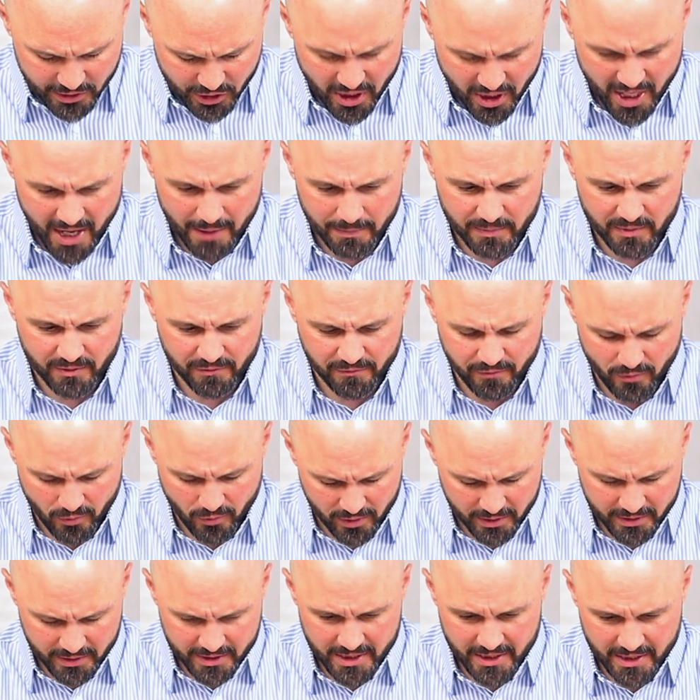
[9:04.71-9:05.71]
chapter
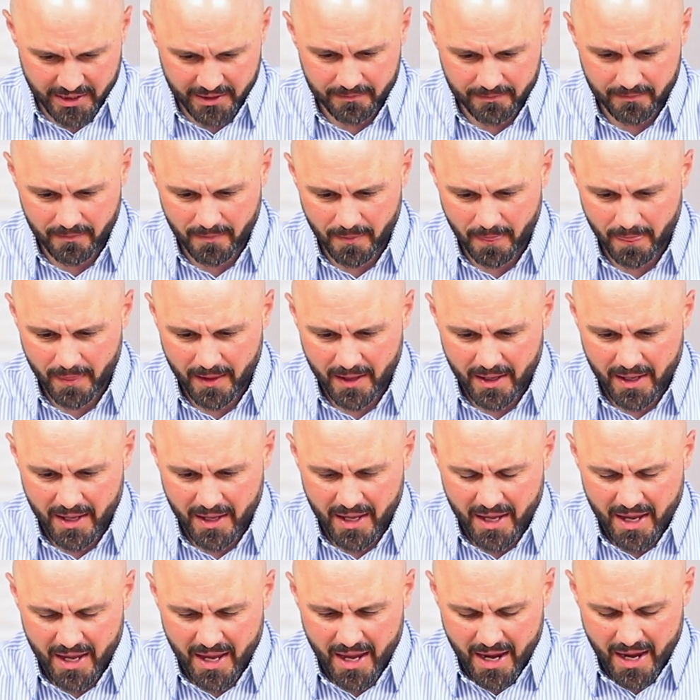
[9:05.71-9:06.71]
14,
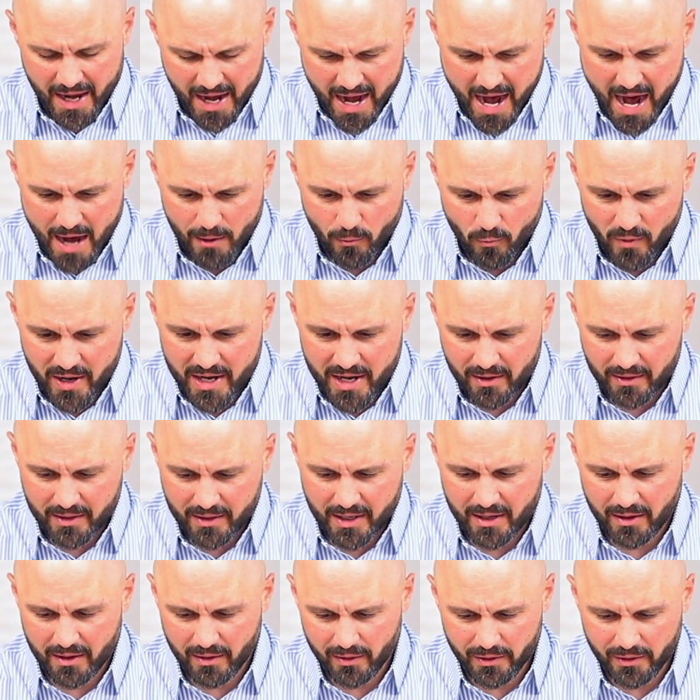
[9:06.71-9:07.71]
and we are
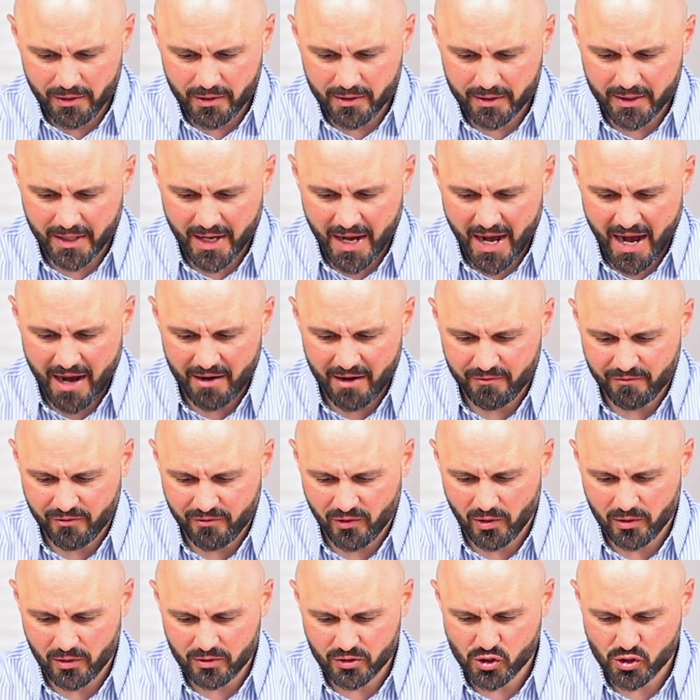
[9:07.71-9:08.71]
going to look at
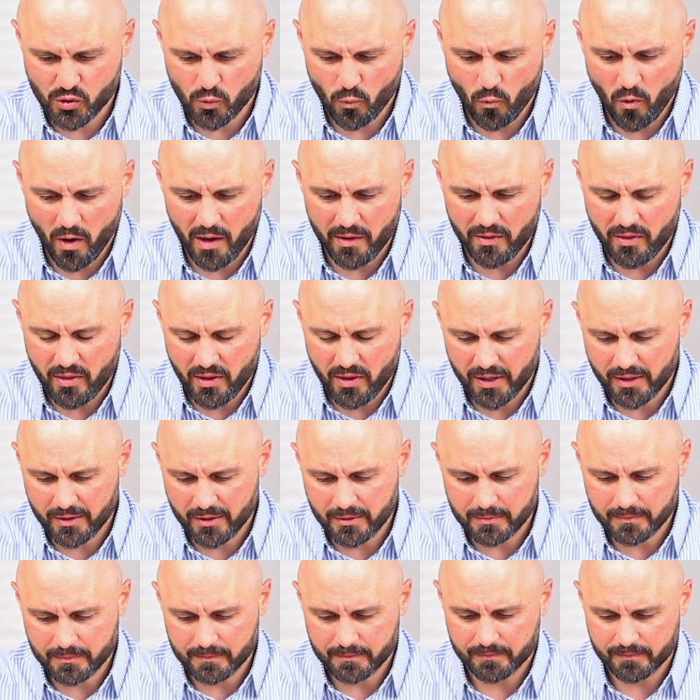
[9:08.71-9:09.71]
verse 1
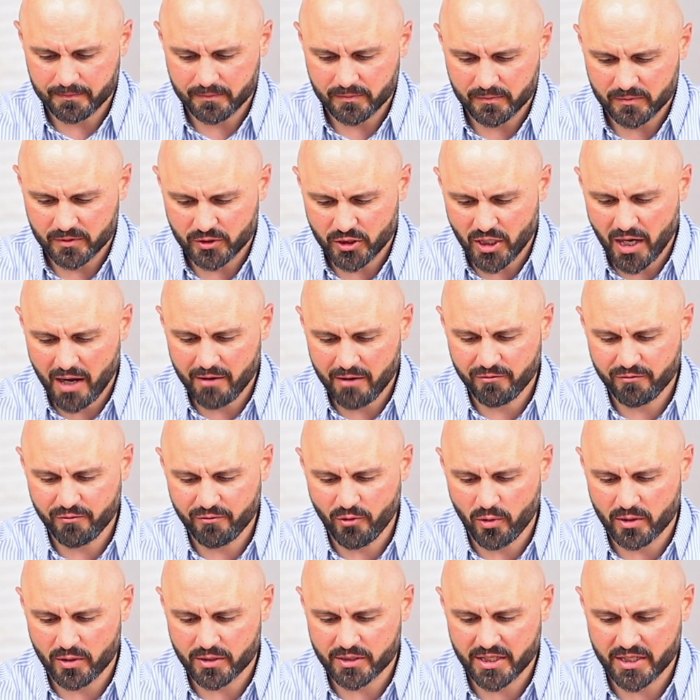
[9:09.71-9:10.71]
there. John
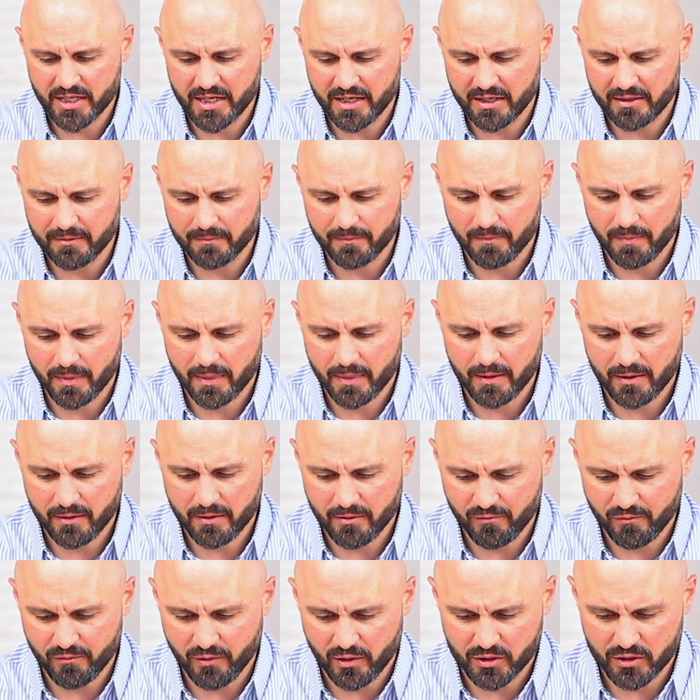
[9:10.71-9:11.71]
14,
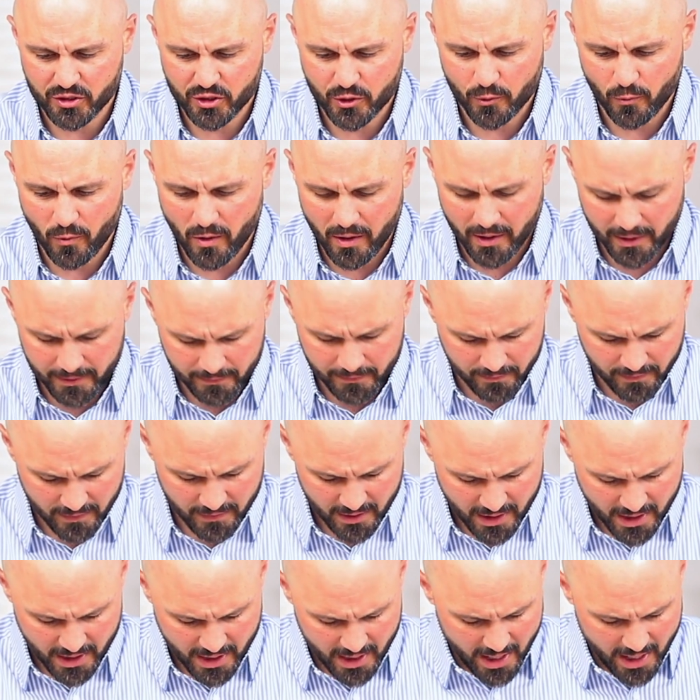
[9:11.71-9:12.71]
verse 1.
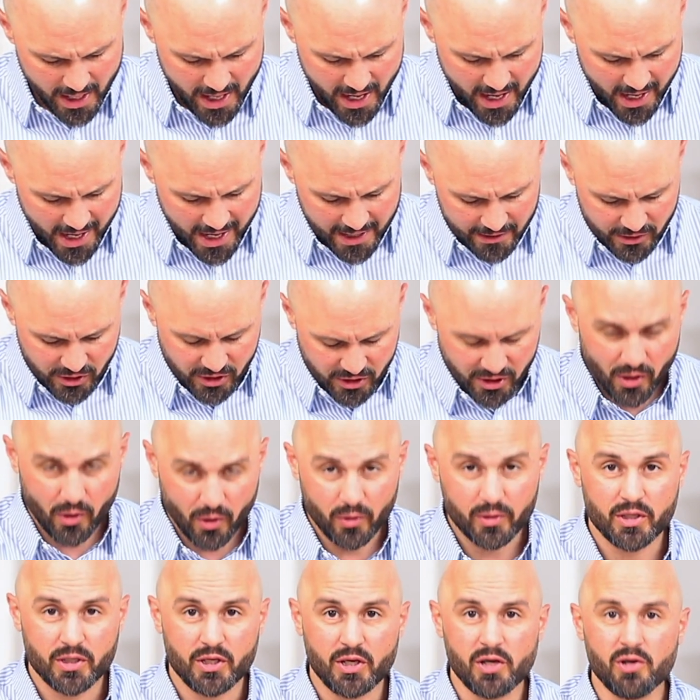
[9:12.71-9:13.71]
And
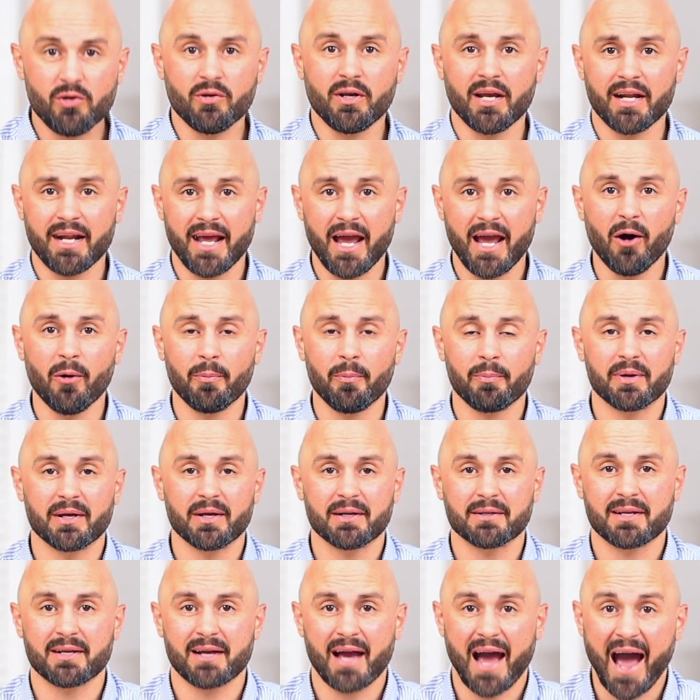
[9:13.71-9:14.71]
so you can help
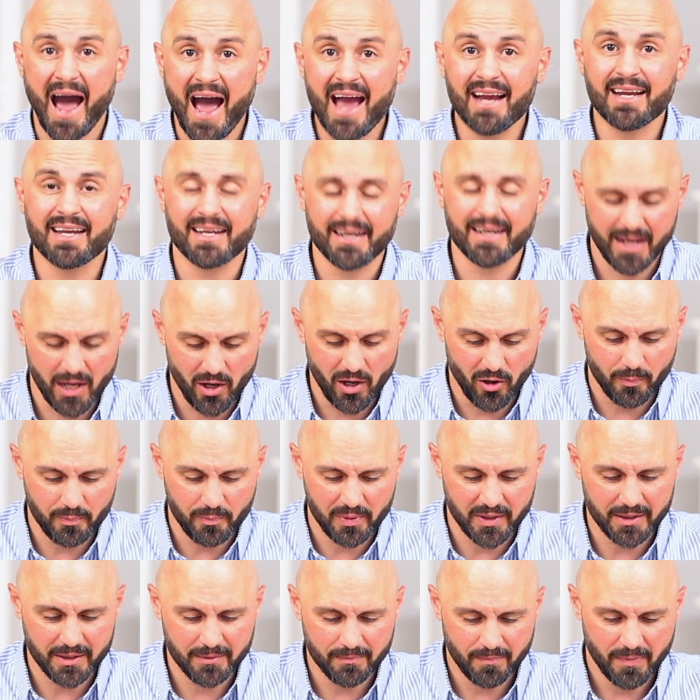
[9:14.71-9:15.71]
it. I can
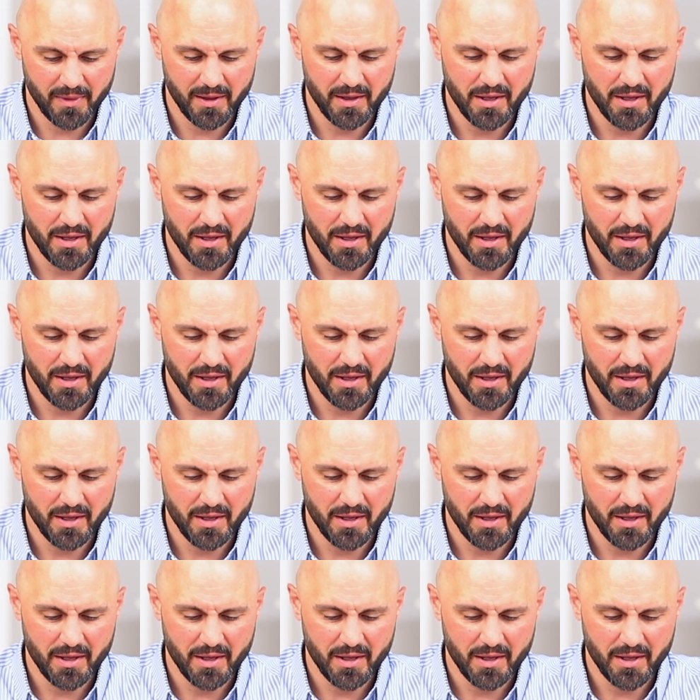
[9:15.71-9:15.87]
help it